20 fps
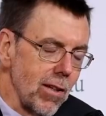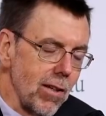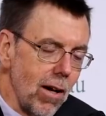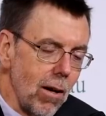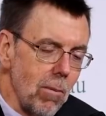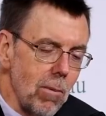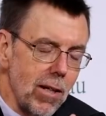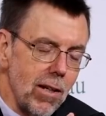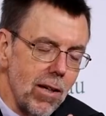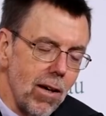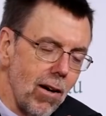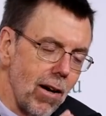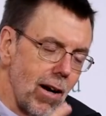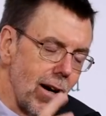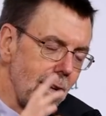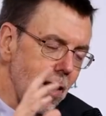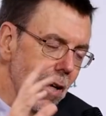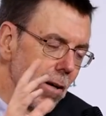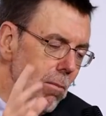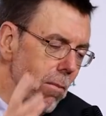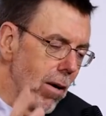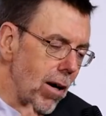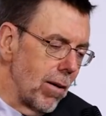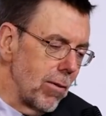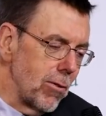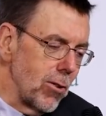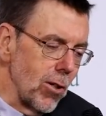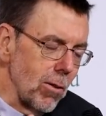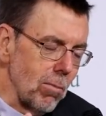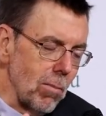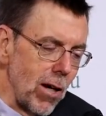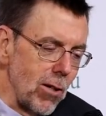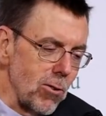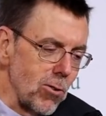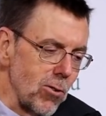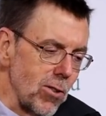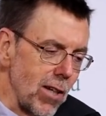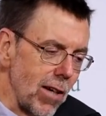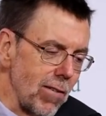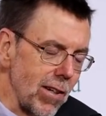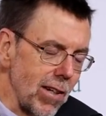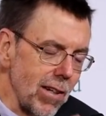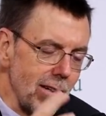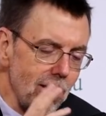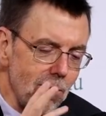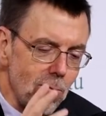I mean, I don't mind Dirk Moses having a